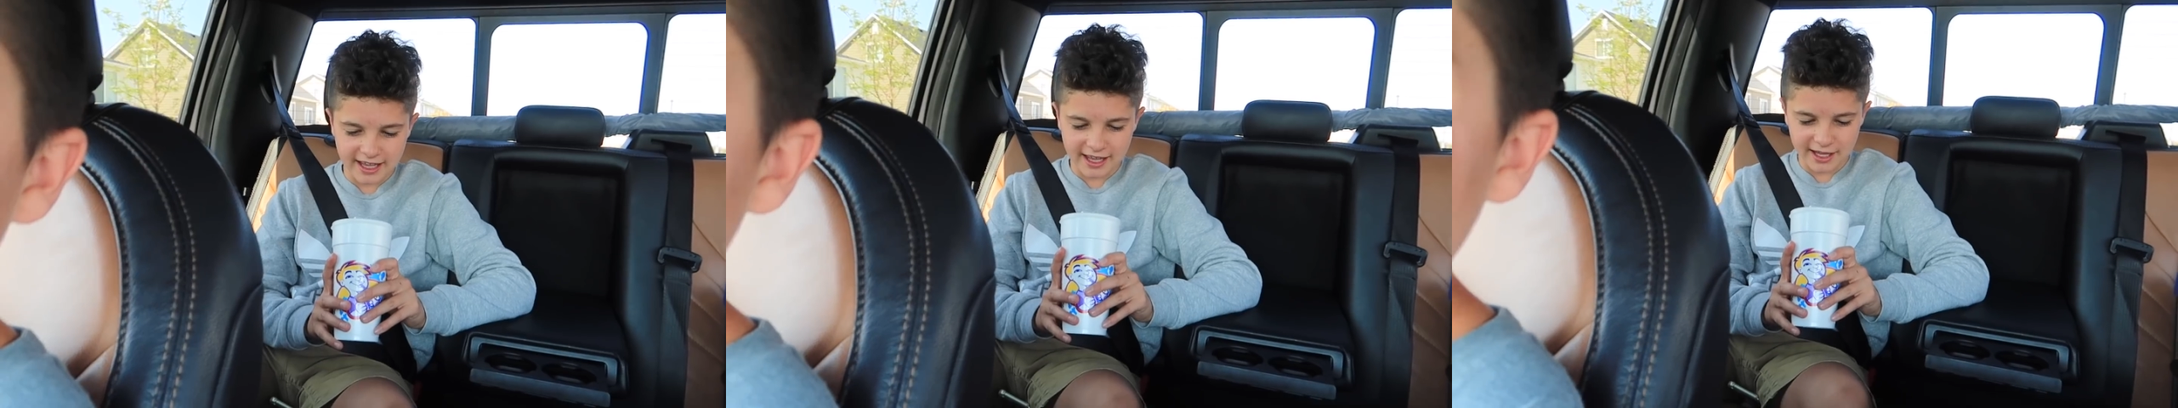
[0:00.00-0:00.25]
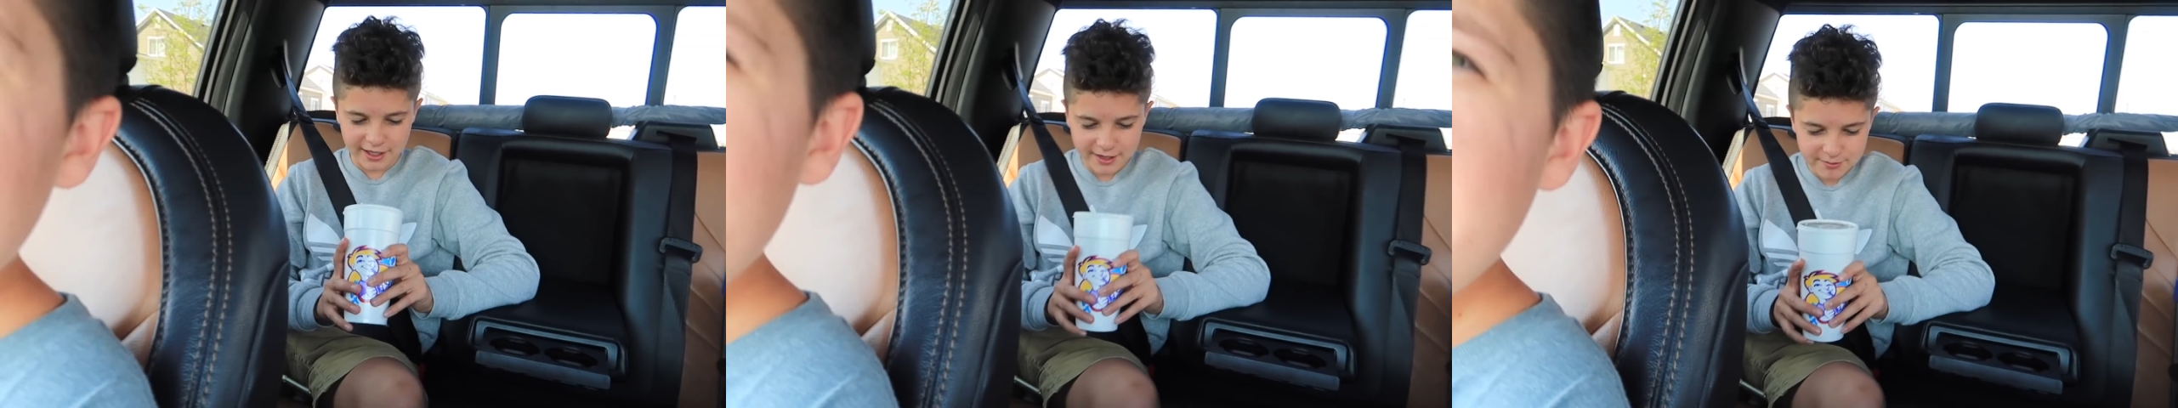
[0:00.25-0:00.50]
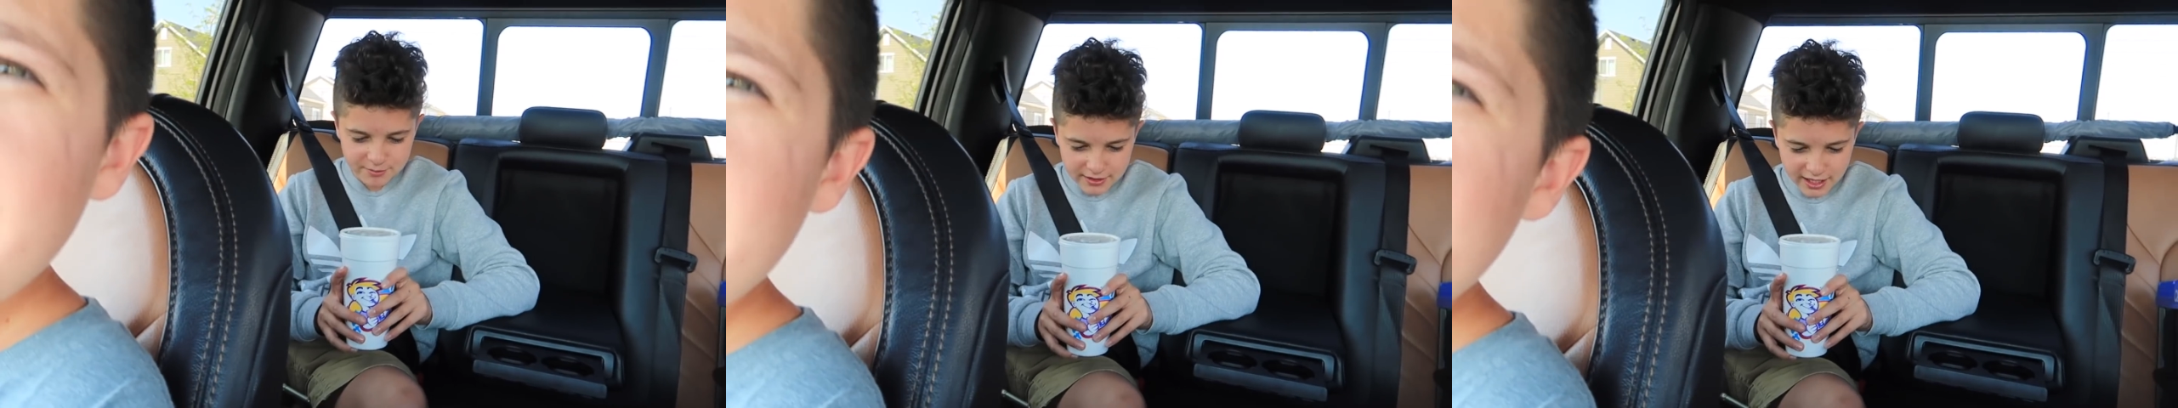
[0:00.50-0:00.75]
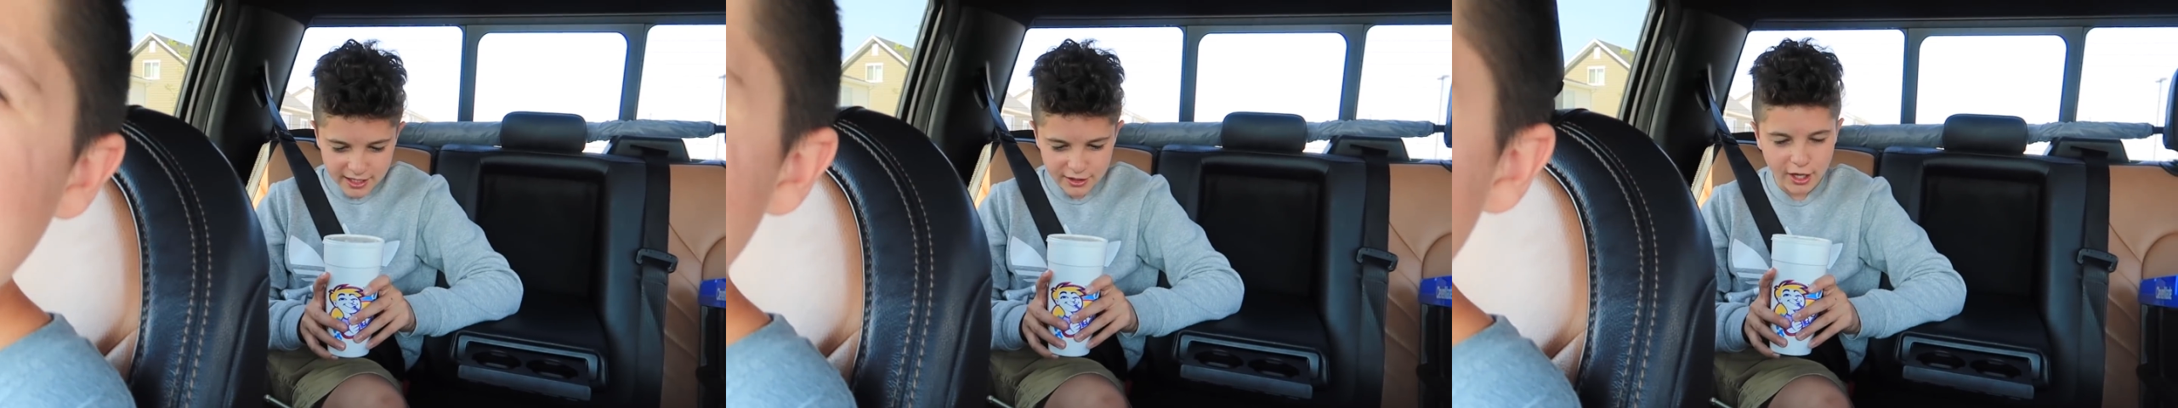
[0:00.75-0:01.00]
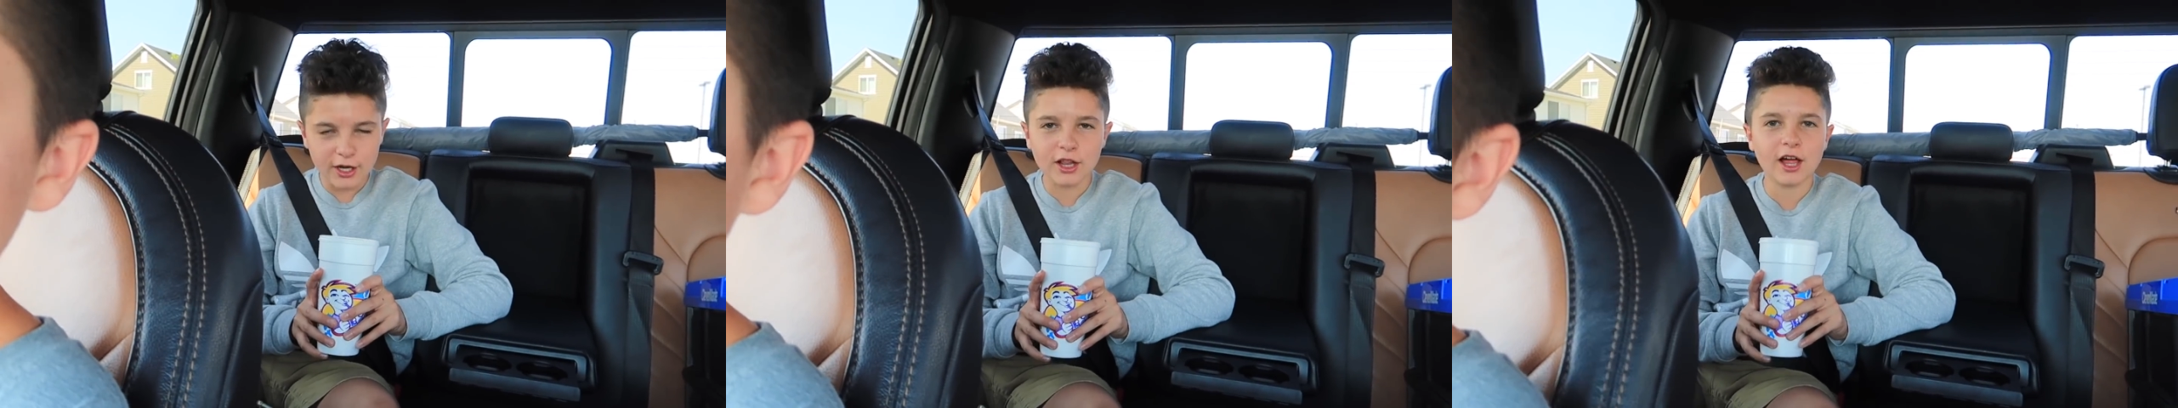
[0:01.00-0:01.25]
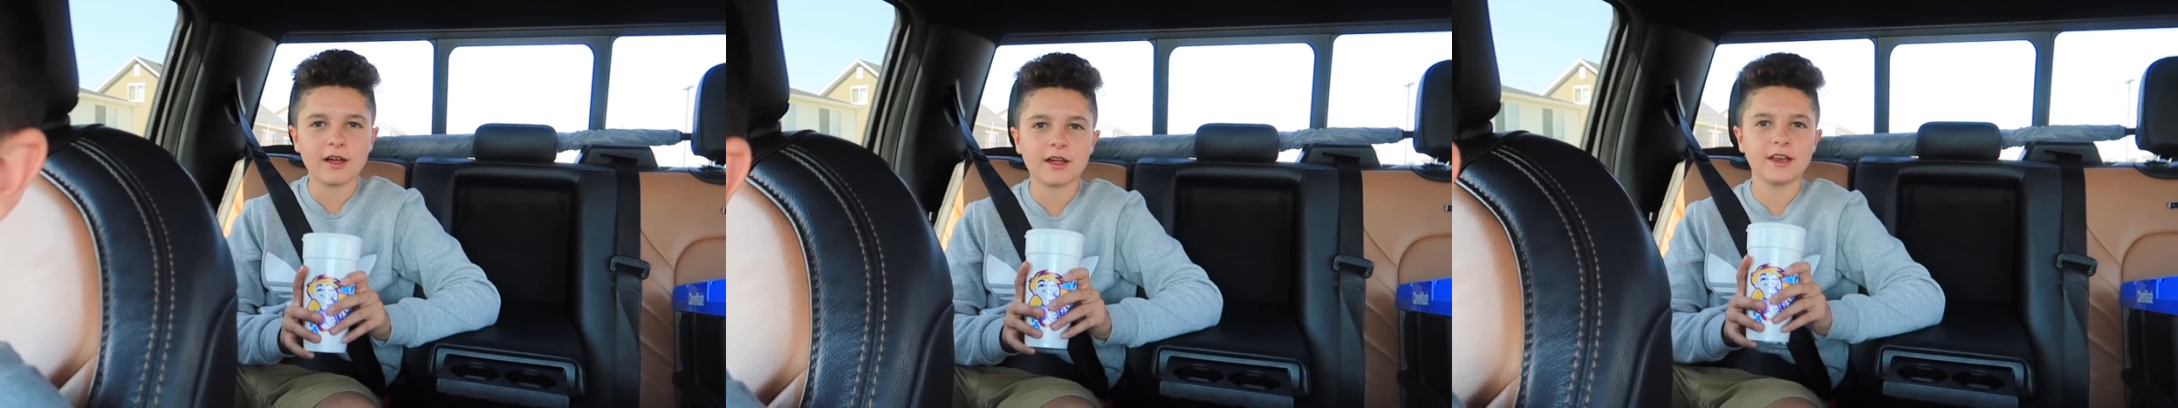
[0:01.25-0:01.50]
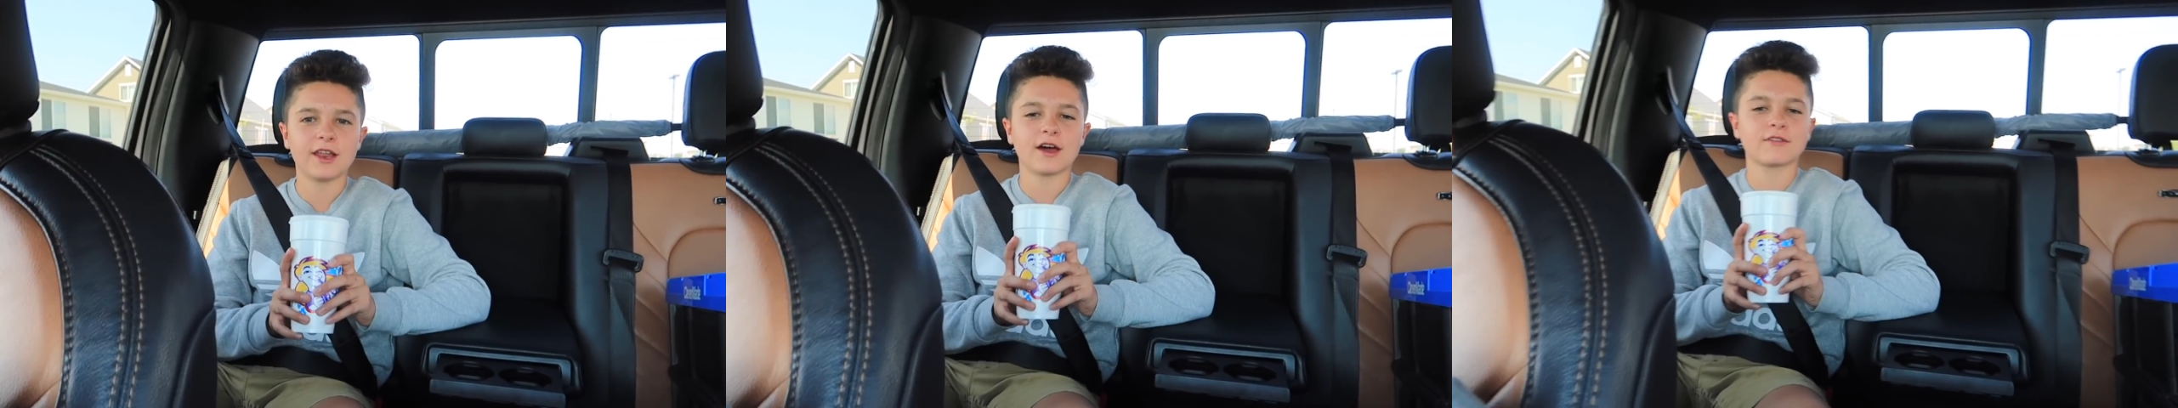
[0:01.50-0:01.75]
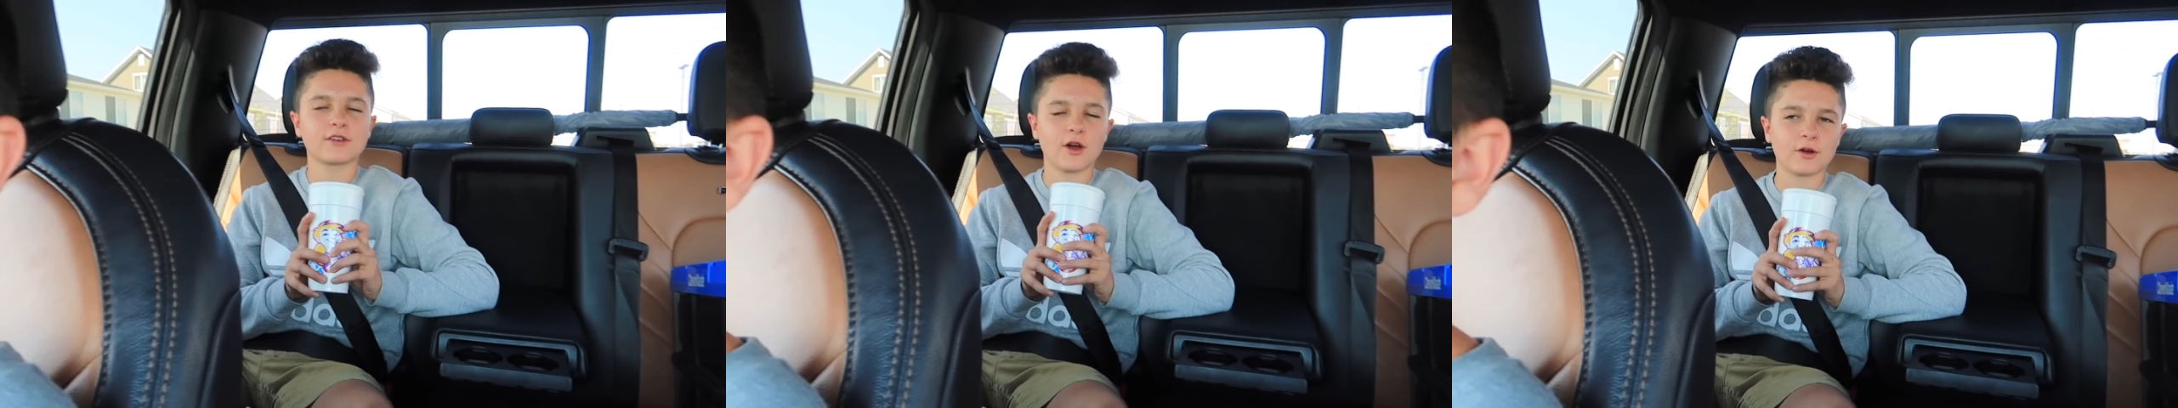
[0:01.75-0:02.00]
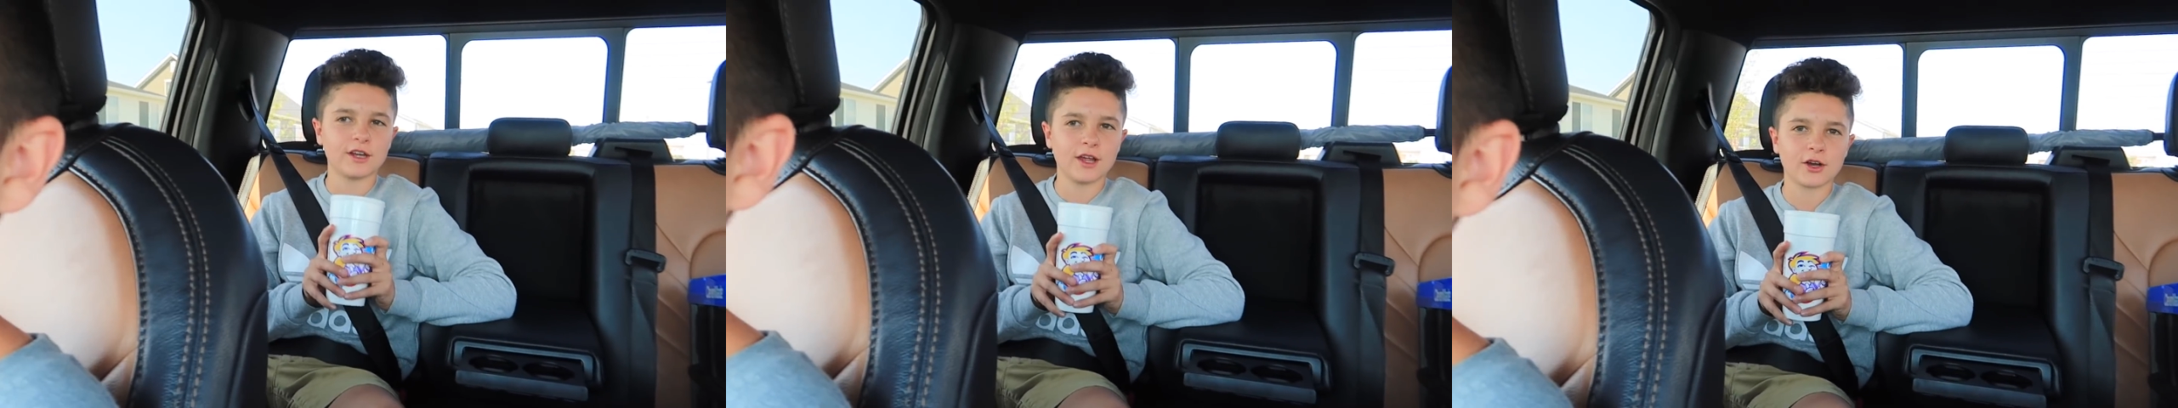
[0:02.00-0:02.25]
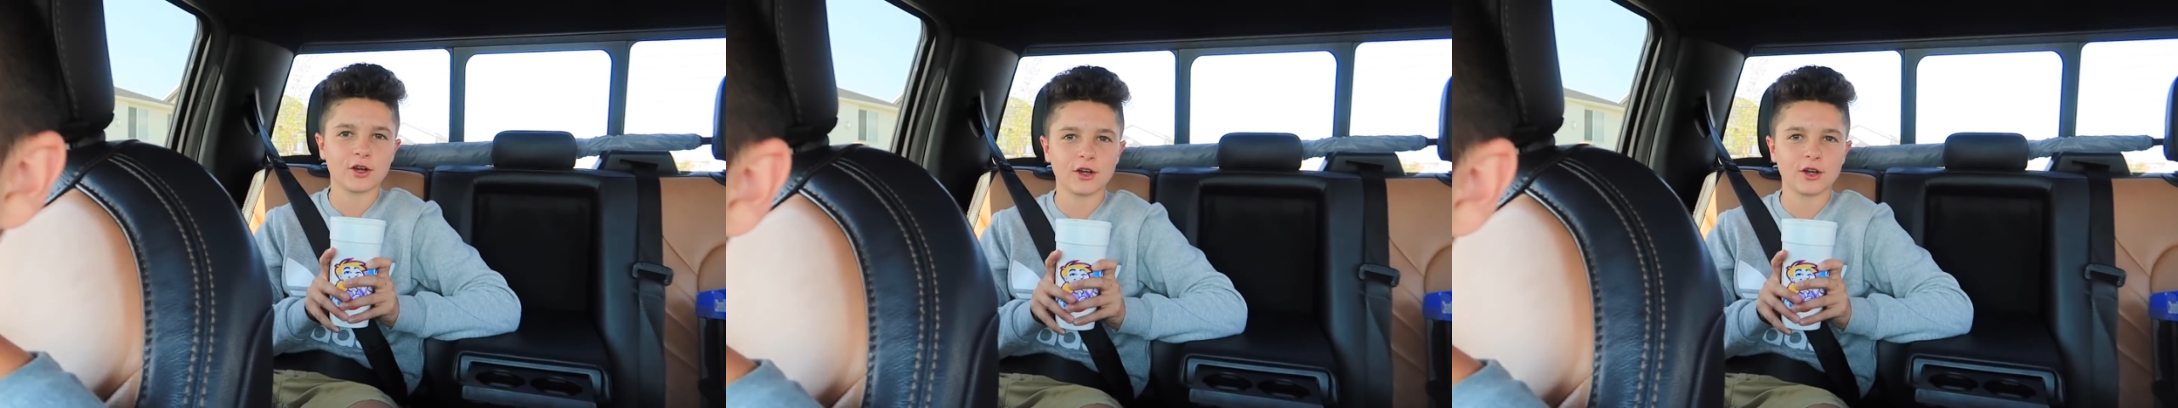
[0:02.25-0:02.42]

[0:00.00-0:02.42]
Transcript: and not a lot enough coconut